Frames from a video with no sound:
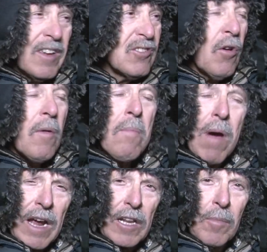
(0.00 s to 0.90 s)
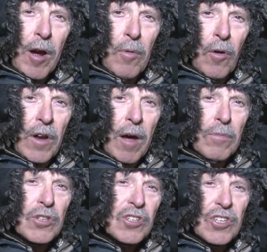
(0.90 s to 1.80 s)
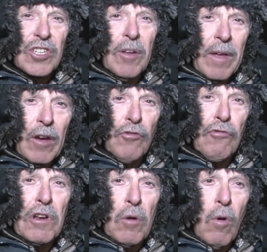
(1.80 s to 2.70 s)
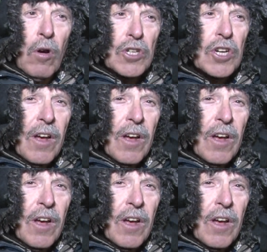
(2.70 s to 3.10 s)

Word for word: It's going mad at the moment on numbers. There's something else free to watch.